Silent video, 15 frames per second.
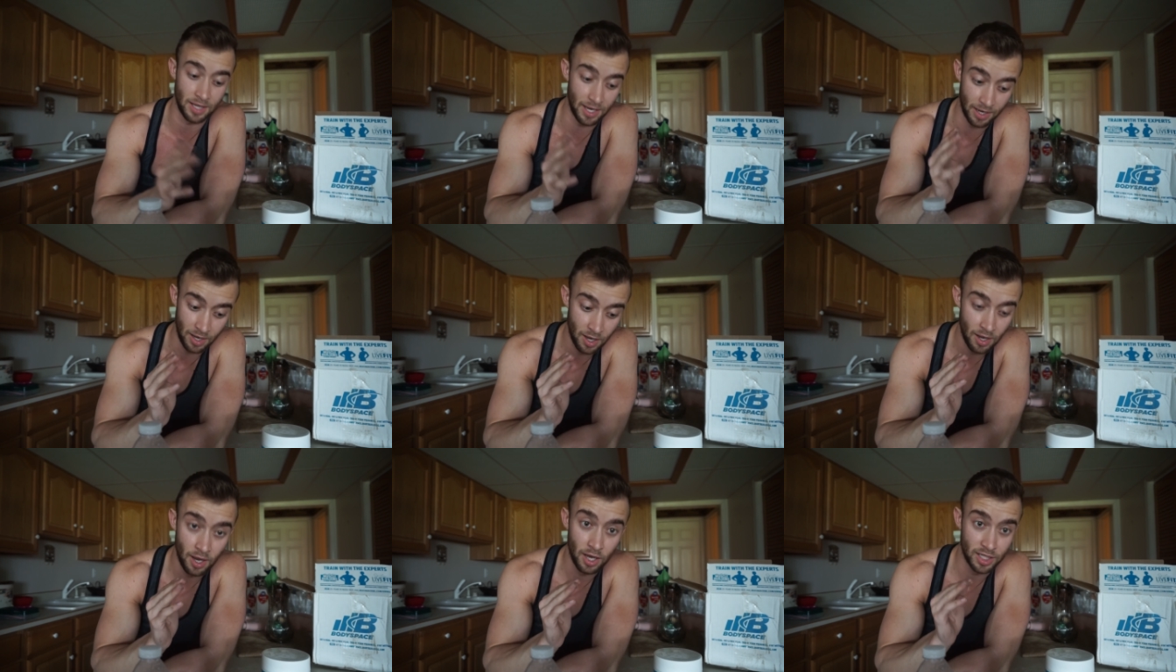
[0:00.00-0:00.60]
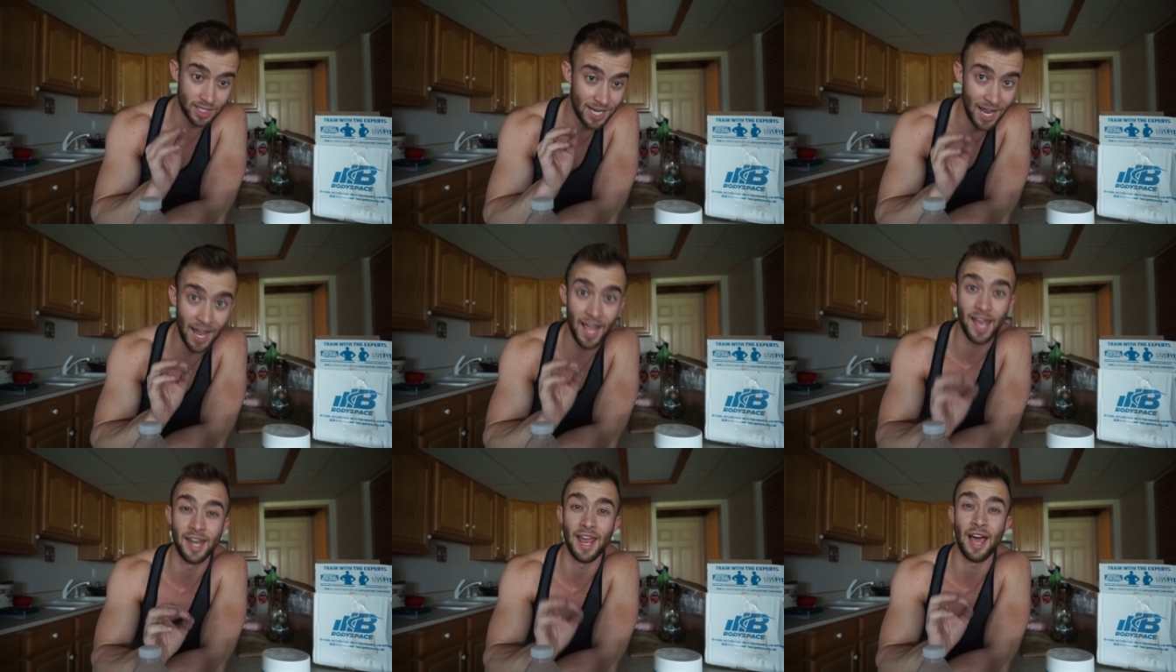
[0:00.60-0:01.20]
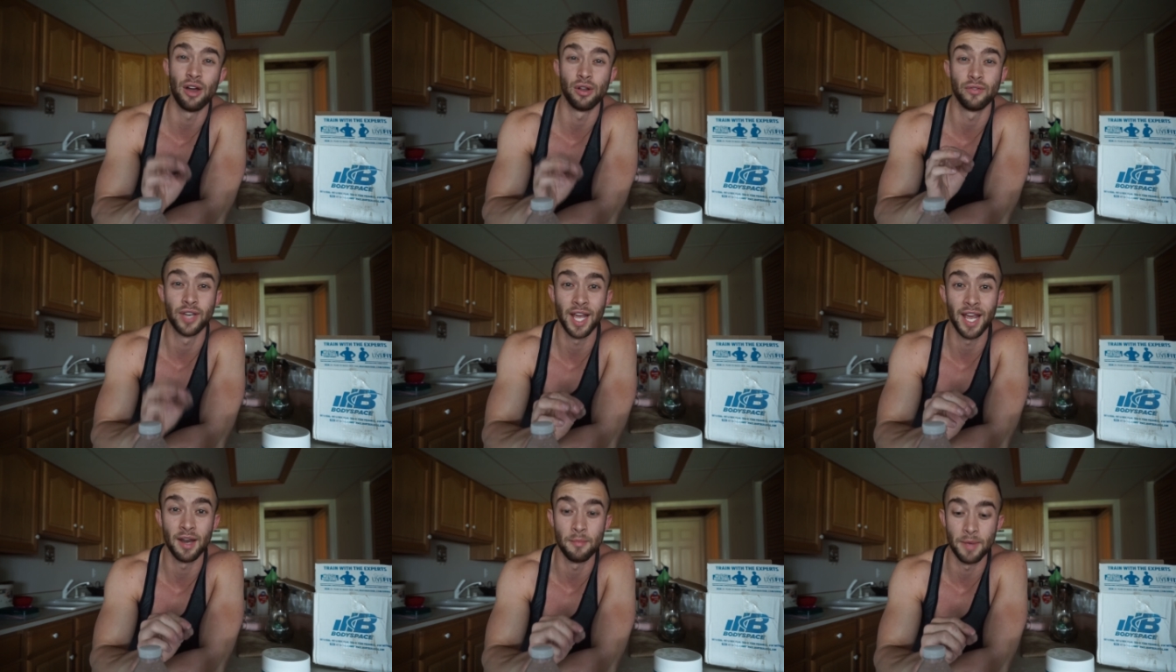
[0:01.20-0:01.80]
like ten out of
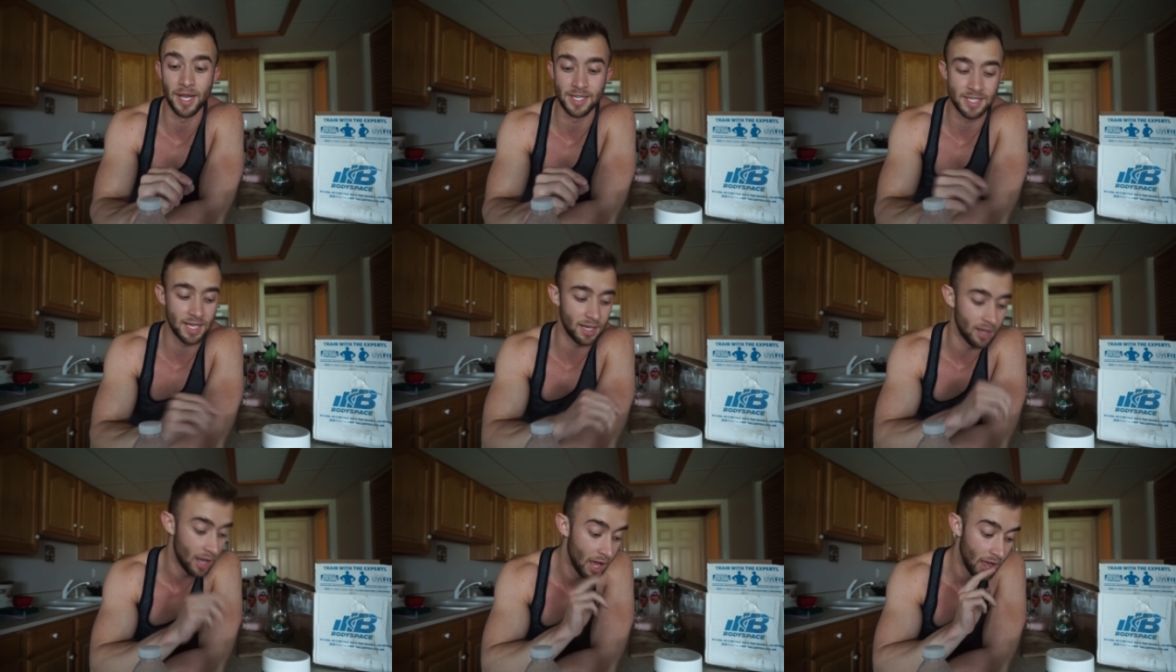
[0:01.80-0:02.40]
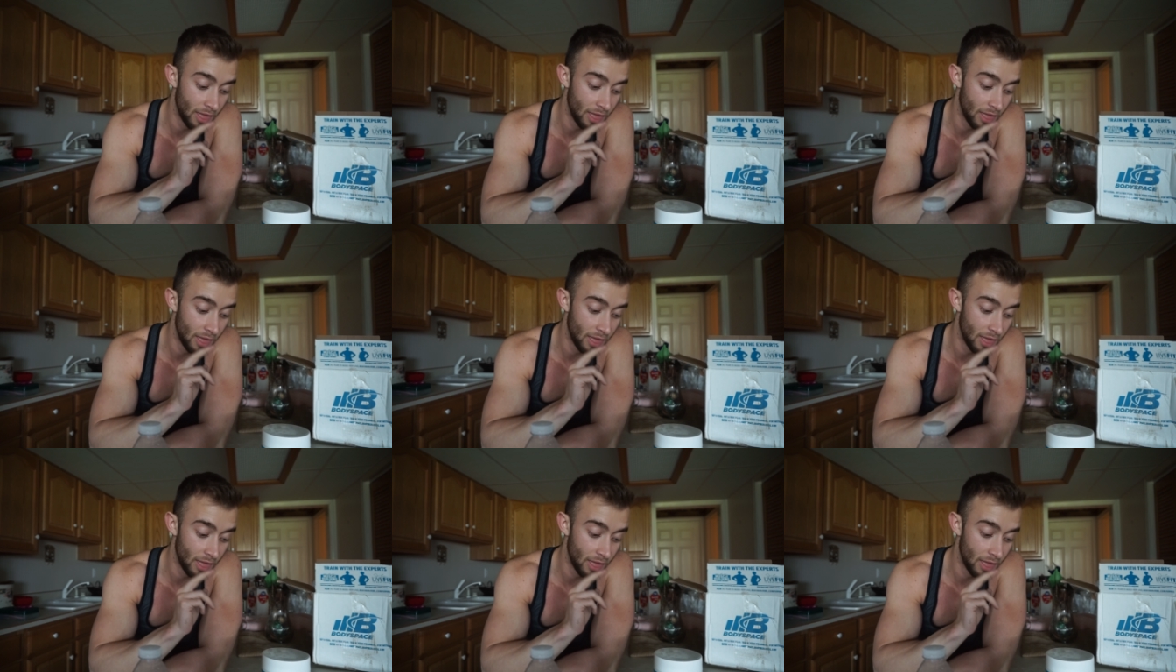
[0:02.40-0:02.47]
ten amazing,